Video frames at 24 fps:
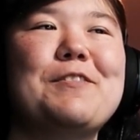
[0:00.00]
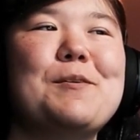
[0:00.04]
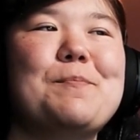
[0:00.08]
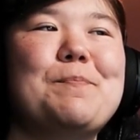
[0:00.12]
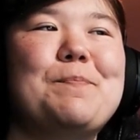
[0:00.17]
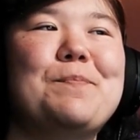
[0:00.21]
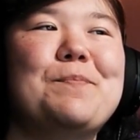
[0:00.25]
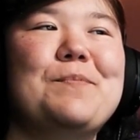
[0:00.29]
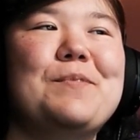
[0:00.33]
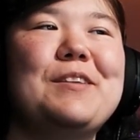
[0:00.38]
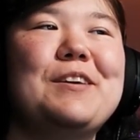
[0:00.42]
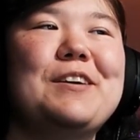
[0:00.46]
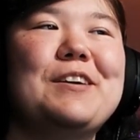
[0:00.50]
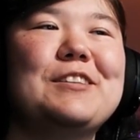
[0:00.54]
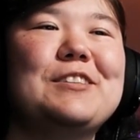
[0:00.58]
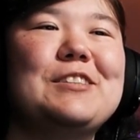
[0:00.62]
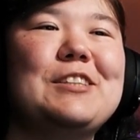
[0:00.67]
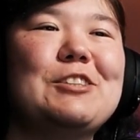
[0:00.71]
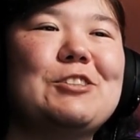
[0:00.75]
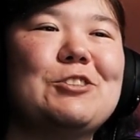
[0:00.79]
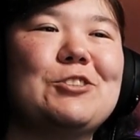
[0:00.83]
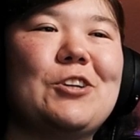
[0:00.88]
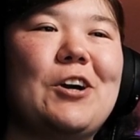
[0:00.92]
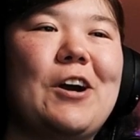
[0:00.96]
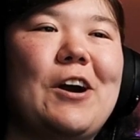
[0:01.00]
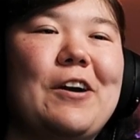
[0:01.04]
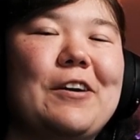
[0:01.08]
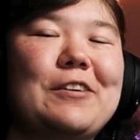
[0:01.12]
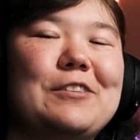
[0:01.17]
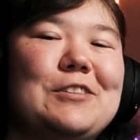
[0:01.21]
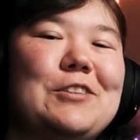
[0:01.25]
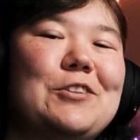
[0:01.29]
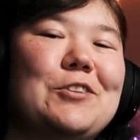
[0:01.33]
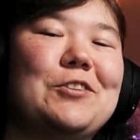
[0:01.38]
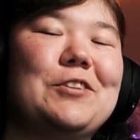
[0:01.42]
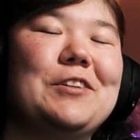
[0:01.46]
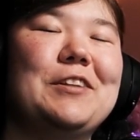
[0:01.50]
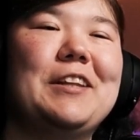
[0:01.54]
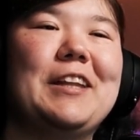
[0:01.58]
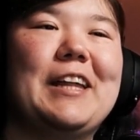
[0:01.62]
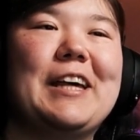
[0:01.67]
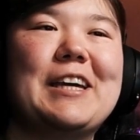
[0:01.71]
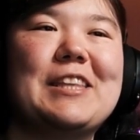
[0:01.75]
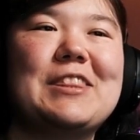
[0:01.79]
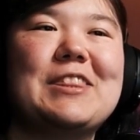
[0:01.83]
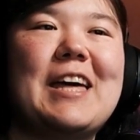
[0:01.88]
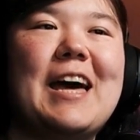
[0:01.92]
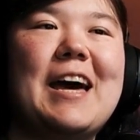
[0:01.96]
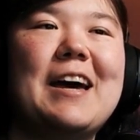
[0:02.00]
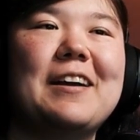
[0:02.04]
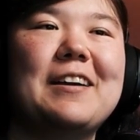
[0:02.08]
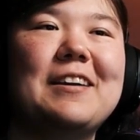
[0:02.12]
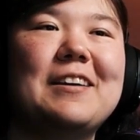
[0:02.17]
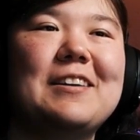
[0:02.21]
if the teachers are secretly like that,